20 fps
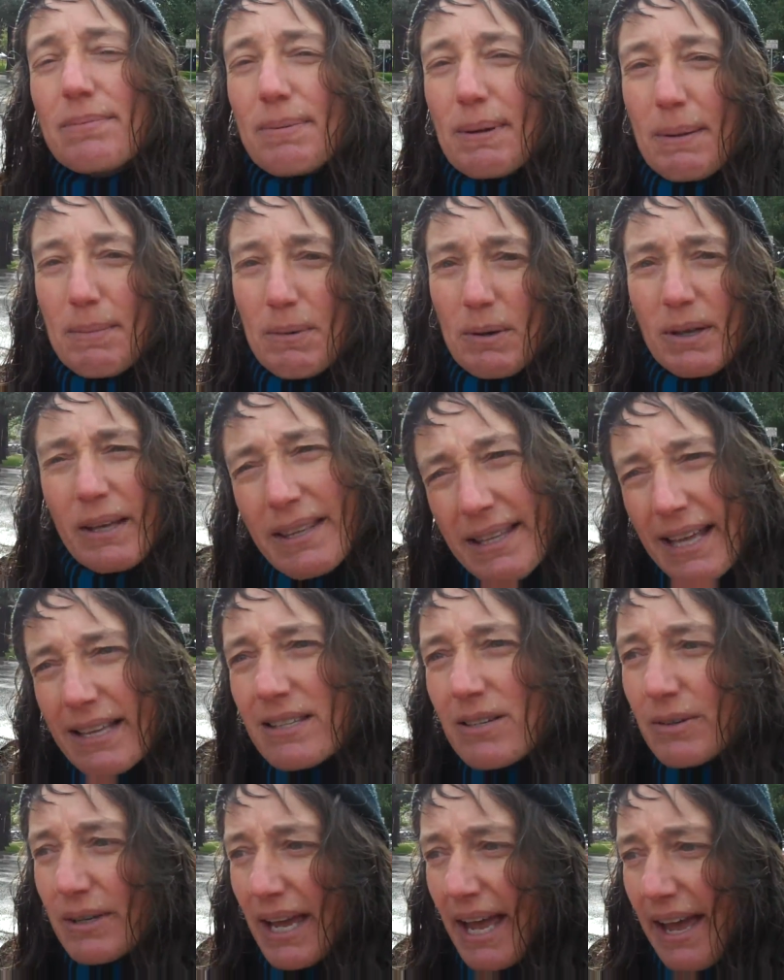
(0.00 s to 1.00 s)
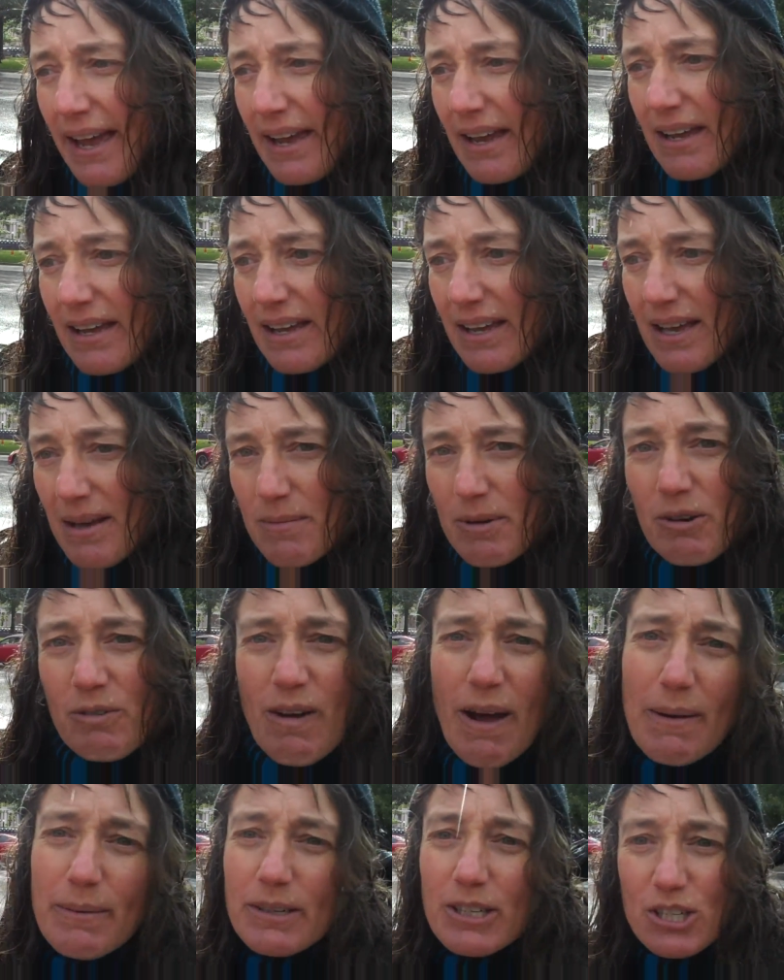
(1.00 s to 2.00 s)
of people, and that's okay. But if
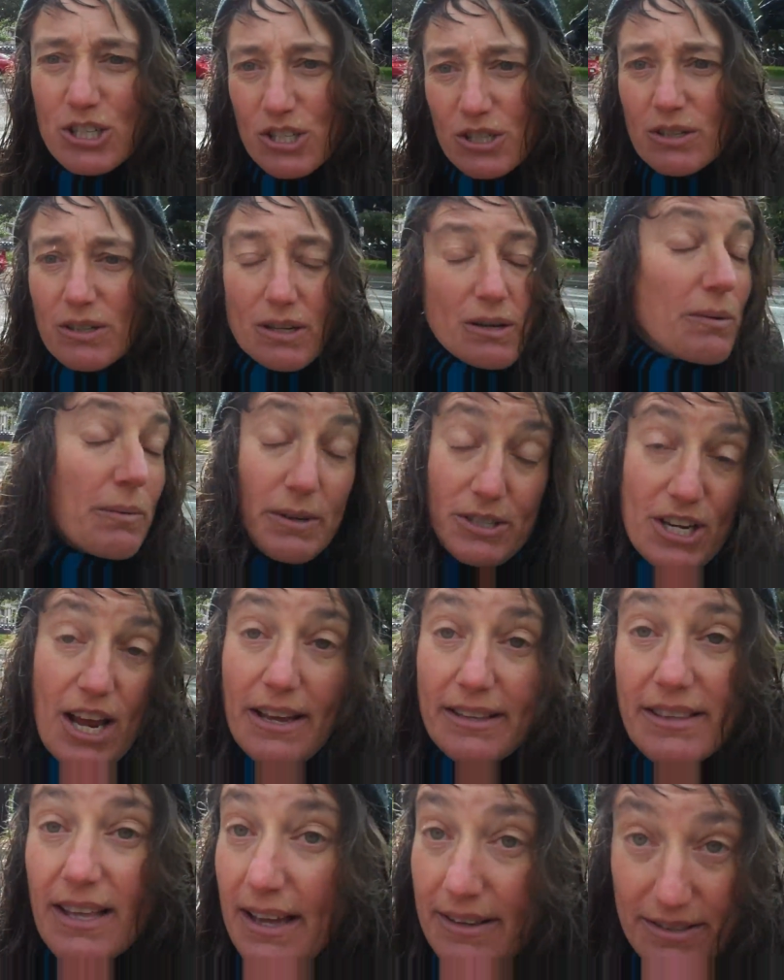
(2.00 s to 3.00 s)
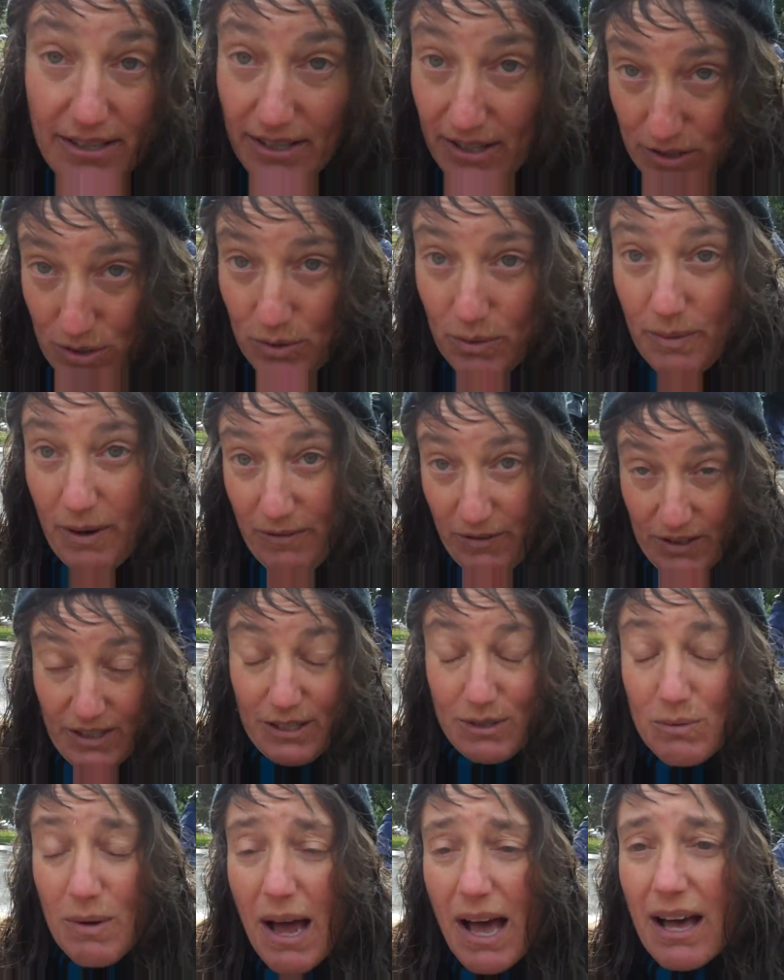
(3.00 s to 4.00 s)
I were to shoot you, which I think is horrific
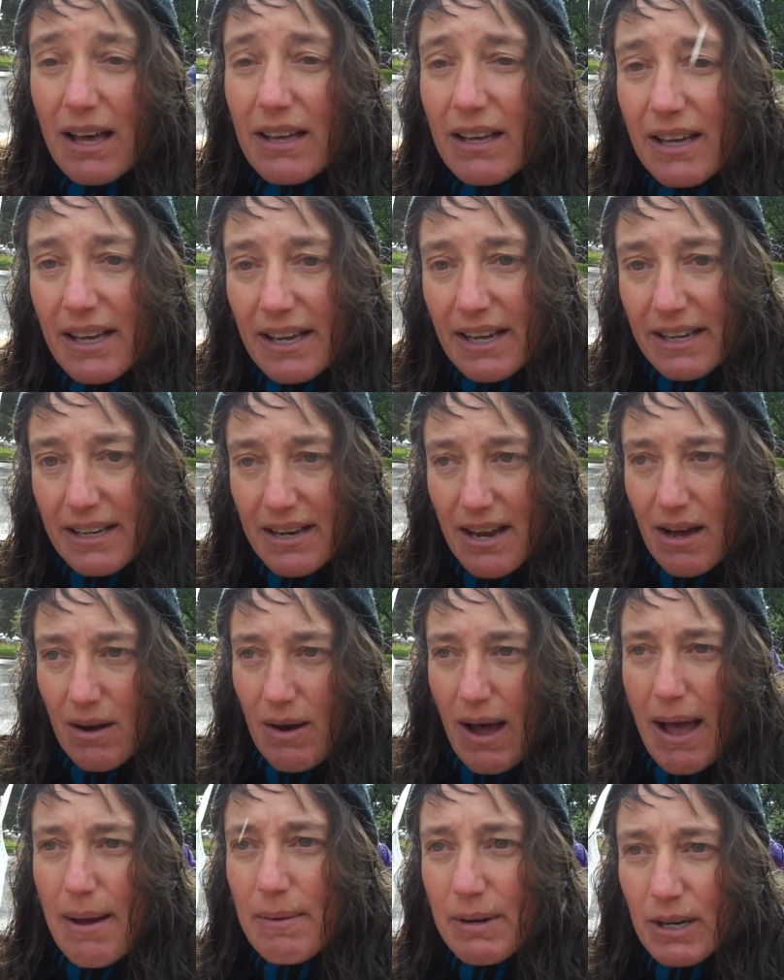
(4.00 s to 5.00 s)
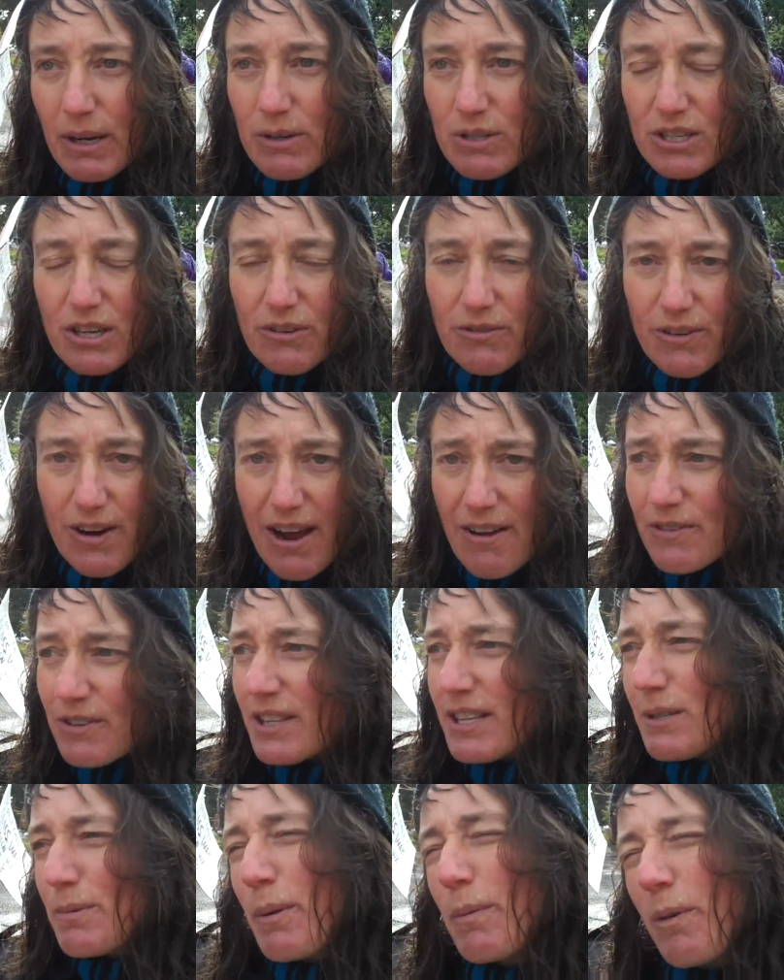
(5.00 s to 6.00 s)
as well, you know, I would go to jail forever.
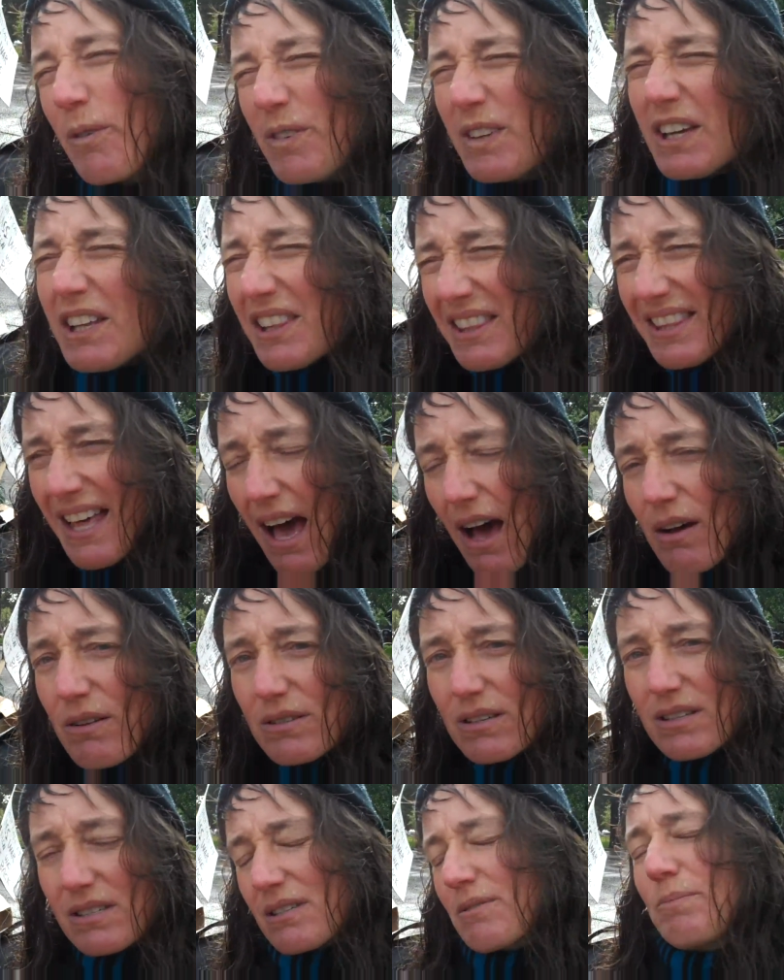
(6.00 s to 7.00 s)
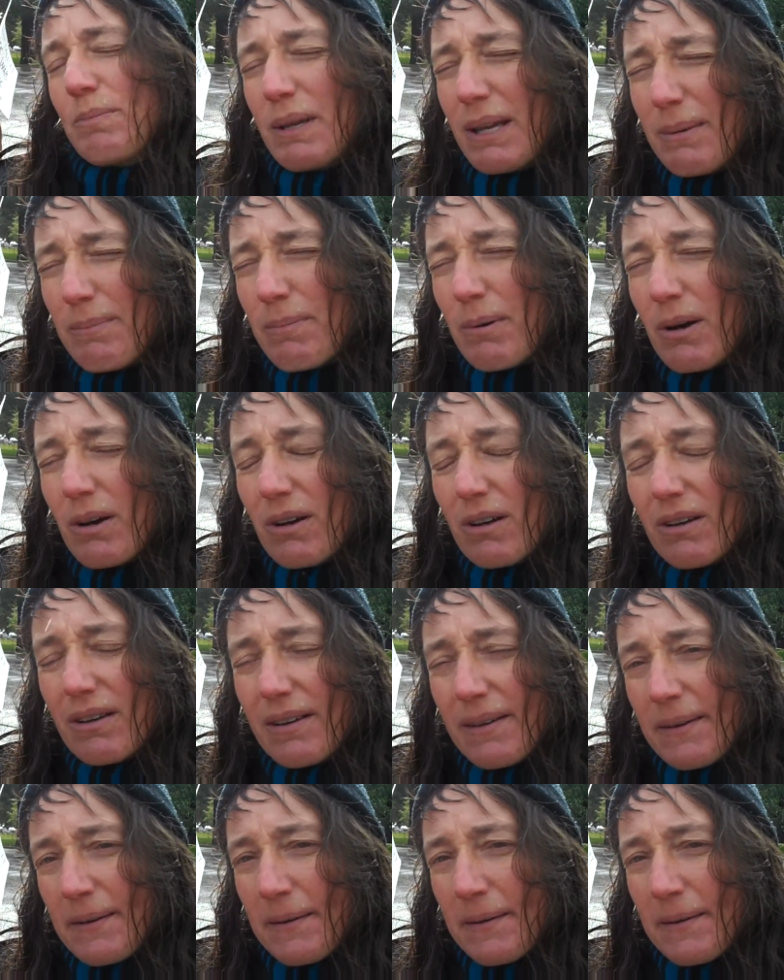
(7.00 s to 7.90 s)
These people have killed thousands of people,